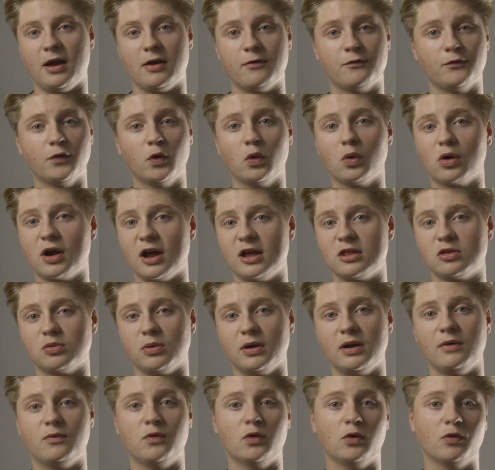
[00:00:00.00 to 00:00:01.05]
a 4K
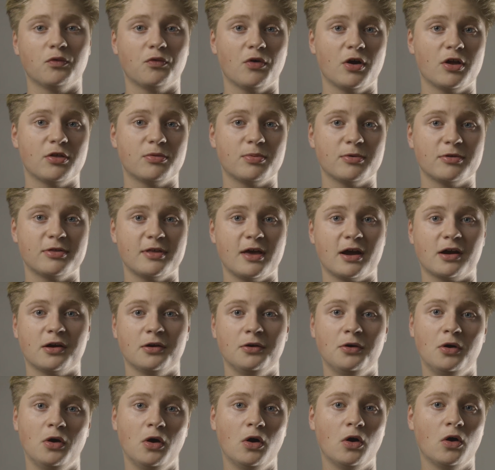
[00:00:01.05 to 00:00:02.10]
24 frames per
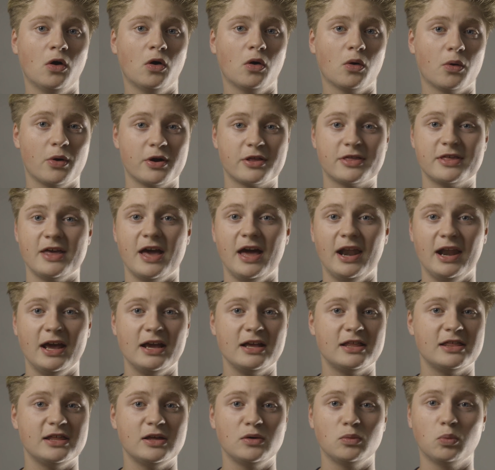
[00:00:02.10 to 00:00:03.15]
second or a
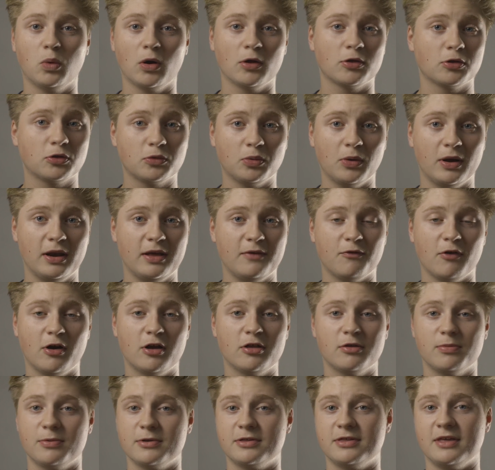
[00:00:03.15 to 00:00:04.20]
1080 120
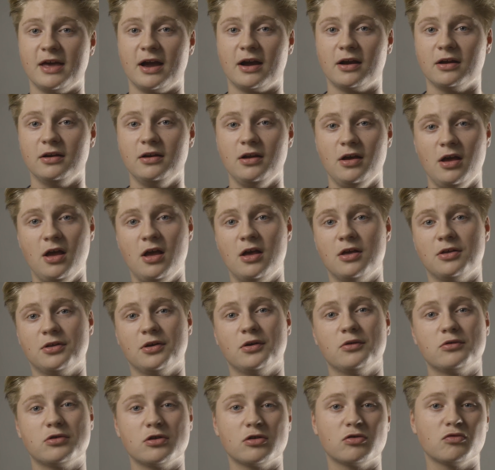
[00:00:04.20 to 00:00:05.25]
frames per second.
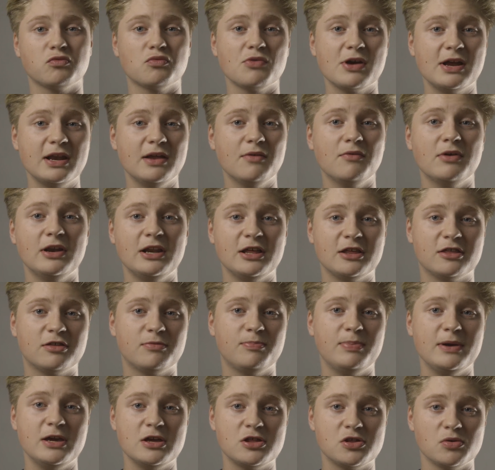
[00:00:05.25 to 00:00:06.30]
That will just really
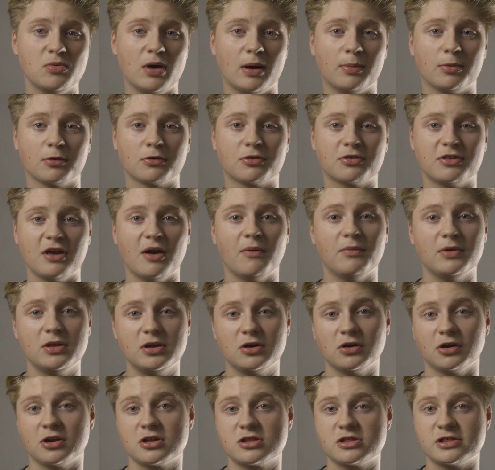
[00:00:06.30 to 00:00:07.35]
speed you up on set when
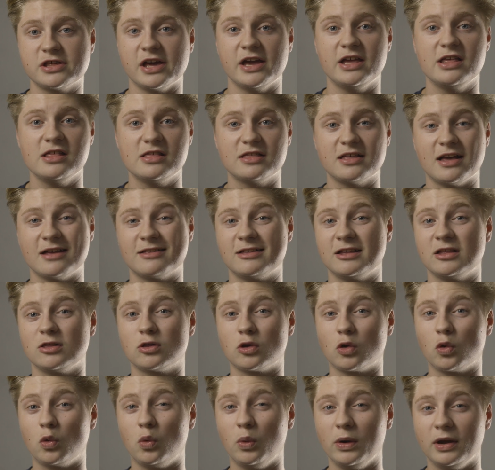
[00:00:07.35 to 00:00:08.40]
you got to change settings
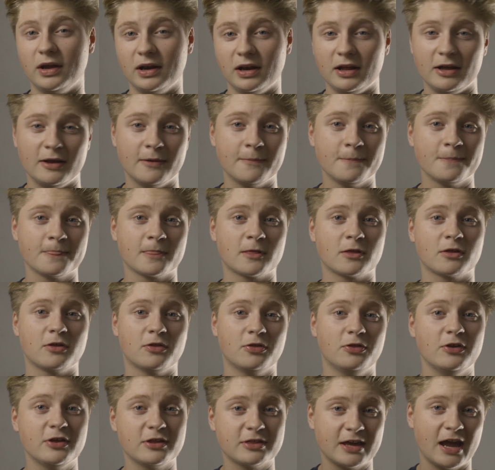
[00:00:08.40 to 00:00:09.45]
quickly. So
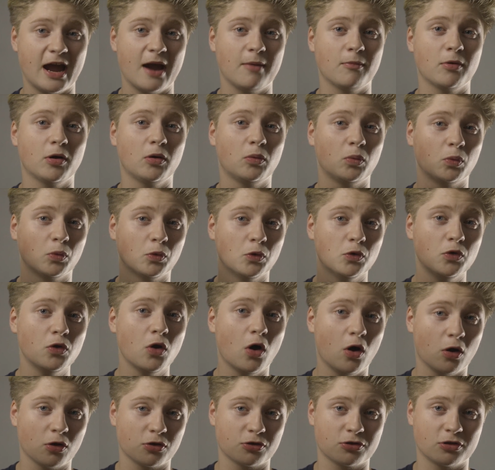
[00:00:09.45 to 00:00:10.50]
this camera will
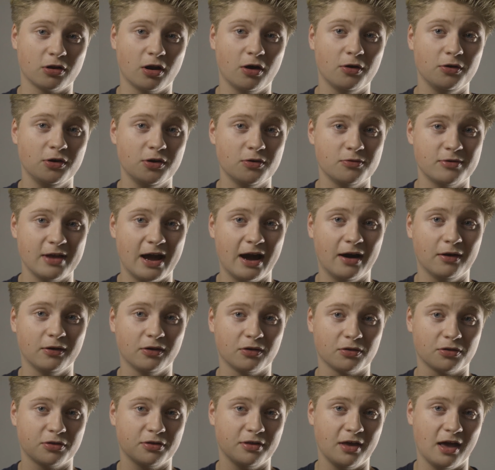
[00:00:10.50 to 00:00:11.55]
not slow you down
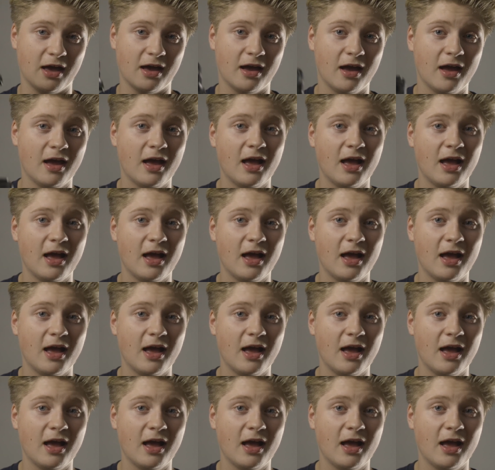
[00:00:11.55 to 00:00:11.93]
on set.